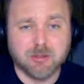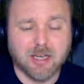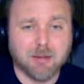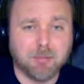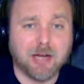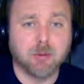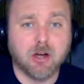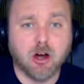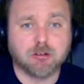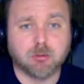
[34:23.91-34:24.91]
But anyway,
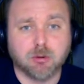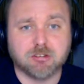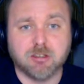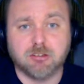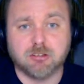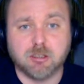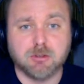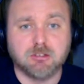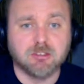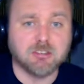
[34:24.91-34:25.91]
our source is
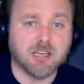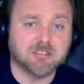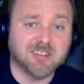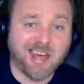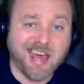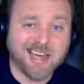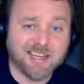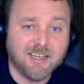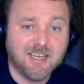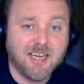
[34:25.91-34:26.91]
WCCF Tech,
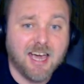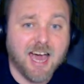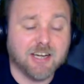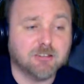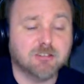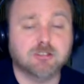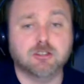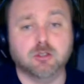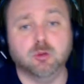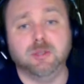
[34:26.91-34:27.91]
and this is to
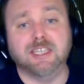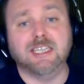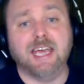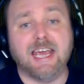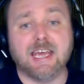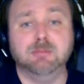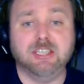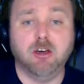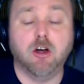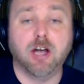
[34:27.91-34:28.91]
do with the
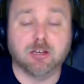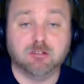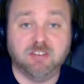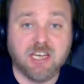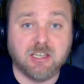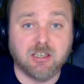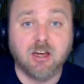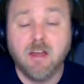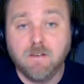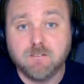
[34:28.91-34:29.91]
AMD RX Vega.
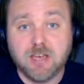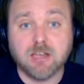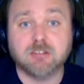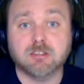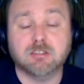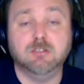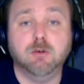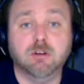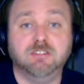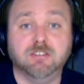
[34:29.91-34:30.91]
Vega 64
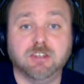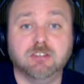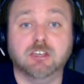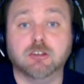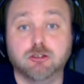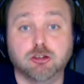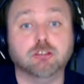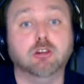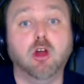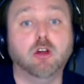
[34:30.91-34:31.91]
and 56 just
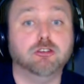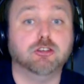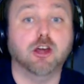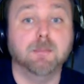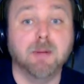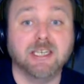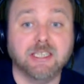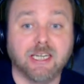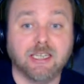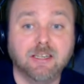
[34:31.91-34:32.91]
launched on
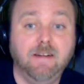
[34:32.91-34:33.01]
Monday.